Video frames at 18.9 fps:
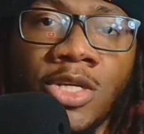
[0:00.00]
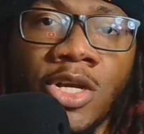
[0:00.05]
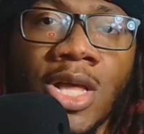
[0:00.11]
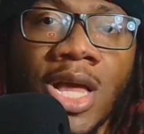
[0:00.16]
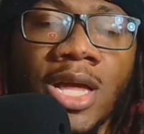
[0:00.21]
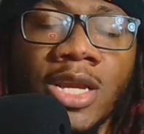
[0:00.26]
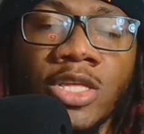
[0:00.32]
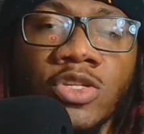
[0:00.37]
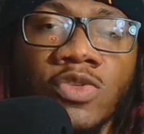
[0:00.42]

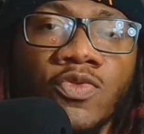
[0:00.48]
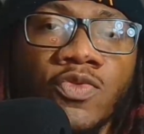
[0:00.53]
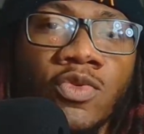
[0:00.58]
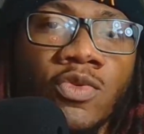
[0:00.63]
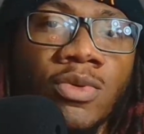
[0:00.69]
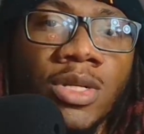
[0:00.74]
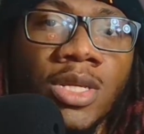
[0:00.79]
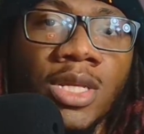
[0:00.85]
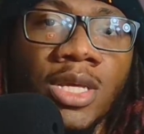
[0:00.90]
kind of just
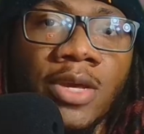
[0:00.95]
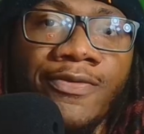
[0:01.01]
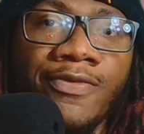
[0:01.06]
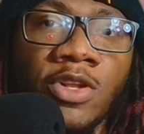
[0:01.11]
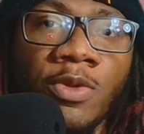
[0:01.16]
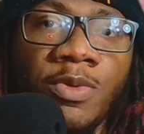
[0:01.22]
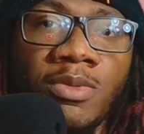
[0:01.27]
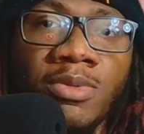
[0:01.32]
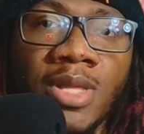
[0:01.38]
ruining it
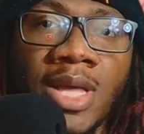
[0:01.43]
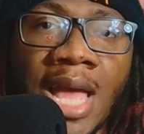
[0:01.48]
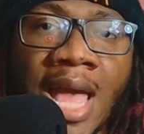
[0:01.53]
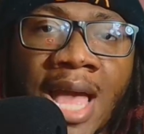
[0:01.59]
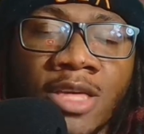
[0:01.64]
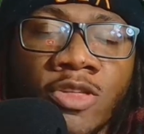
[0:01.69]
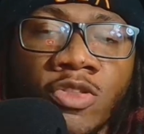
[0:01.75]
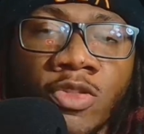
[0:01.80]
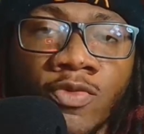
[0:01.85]
for the people that
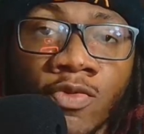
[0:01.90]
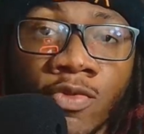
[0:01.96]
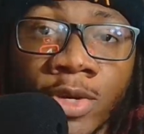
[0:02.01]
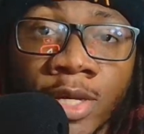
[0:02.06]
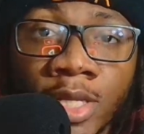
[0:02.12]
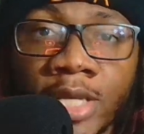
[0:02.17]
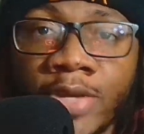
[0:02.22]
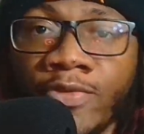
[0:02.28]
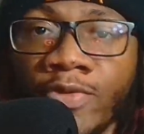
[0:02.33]
actually
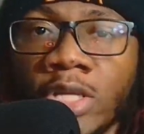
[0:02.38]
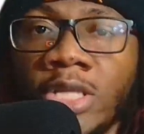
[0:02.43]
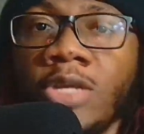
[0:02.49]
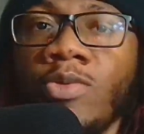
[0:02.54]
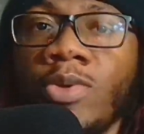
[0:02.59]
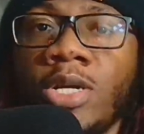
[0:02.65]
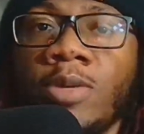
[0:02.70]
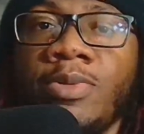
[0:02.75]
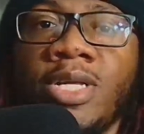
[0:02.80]
really, really
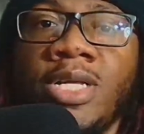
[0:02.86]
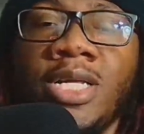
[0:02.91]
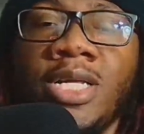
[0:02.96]
want to play the